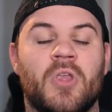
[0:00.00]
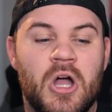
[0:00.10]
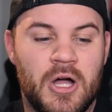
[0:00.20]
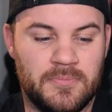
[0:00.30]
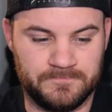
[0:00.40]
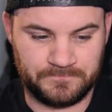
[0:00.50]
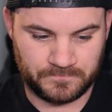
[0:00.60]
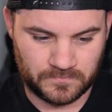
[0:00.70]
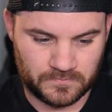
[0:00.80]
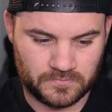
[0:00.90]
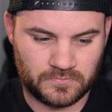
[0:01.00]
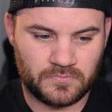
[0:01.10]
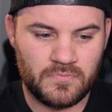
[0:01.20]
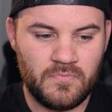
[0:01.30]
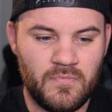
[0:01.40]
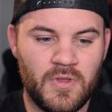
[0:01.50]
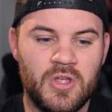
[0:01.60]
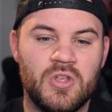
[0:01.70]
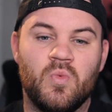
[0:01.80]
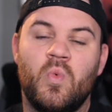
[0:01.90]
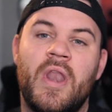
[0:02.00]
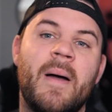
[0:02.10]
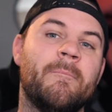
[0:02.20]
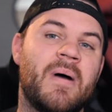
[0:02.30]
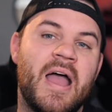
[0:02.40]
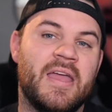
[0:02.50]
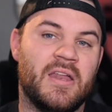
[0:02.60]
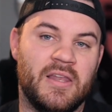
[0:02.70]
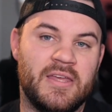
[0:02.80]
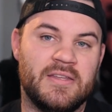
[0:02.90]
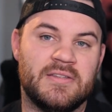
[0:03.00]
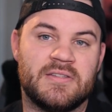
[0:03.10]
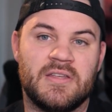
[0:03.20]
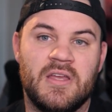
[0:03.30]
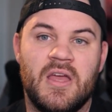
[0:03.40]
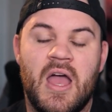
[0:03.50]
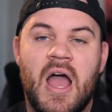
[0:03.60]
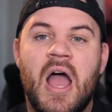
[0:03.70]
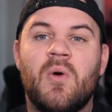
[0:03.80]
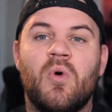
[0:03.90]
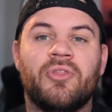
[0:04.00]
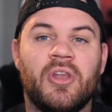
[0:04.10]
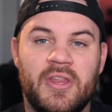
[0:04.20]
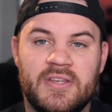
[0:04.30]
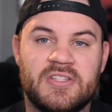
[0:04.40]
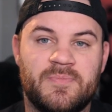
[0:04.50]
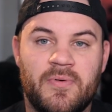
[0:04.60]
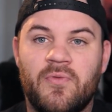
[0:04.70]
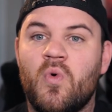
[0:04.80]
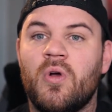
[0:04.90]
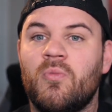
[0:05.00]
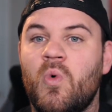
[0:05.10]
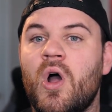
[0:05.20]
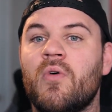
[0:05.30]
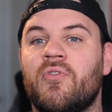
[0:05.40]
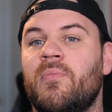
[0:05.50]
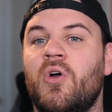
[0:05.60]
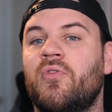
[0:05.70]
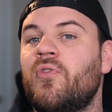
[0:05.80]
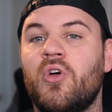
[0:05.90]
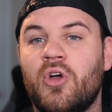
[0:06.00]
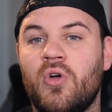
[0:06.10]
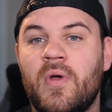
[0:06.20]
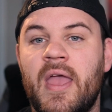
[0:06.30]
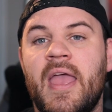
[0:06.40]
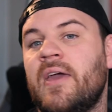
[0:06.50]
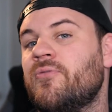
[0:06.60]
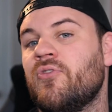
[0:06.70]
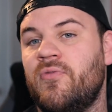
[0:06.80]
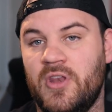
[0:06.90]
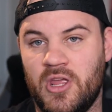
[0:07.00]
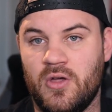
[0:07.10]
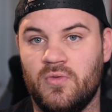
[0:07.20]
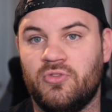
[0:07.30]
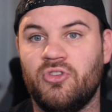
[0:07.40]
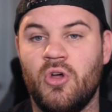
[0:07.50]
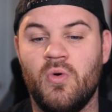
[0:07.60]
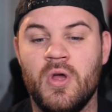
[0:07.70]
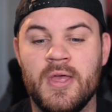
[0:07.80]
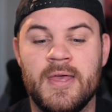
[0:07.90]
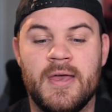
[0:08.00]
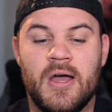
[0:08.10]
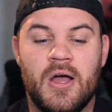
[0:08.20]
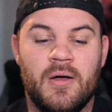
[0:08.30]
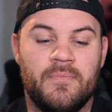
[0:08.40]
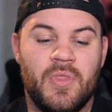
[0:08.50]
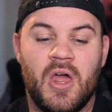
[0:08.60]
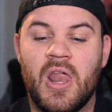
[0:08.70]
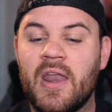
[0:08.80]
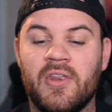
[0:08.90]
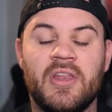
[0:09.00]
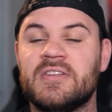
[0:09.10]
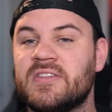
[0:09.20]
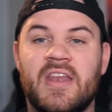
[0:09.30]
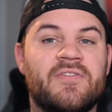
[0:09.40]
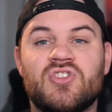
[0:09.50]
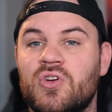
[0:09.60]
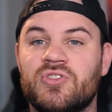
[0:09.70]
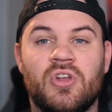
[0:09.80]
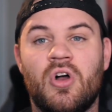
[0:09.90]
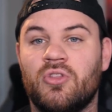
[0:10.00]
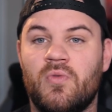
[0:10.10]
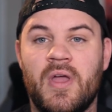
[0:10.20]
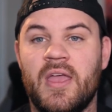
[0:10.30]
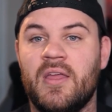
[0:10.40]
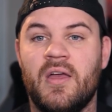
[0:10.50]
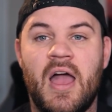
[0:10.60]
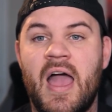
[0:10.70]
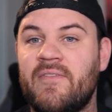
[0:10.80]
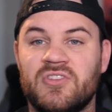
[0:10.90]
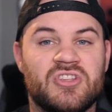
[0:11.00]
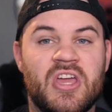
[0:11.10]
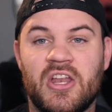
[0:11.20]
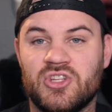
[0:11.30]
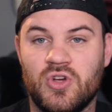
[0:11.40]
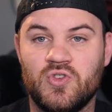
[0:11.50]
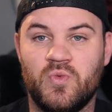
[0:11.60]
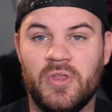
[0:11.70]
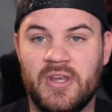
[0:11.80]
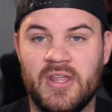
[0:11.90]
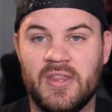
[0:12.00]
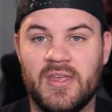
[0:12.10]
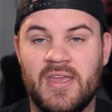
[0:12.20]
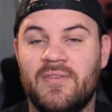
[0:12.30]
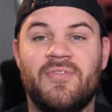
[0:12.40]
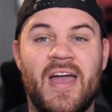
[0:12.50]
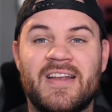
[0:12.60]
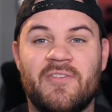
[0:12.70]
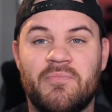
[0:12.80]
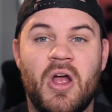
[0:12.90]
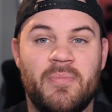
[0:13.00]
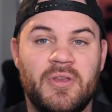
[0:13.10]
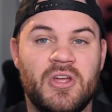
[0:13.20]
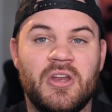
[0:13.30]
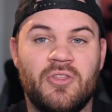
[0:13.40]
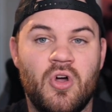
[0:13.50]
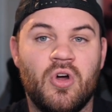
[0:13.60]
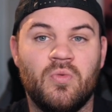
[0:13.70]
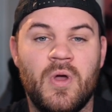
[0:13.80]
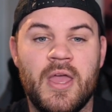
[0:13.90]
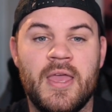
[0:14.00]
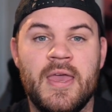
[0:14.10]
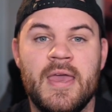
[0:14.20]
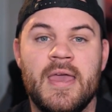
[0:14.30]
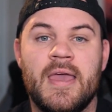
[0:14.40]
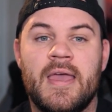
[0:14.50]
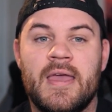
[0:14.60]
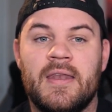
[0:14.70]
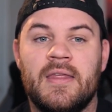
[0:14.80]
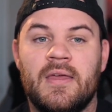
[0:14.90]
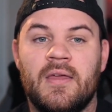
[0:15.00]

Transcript: When I'm buying a lens, I want the lens to perform well for both photo and for video. So a lot of the lenses that I've chosen along the way, I haven't just kind of chose willy-nilly. In fact, I've probably done it the hard way and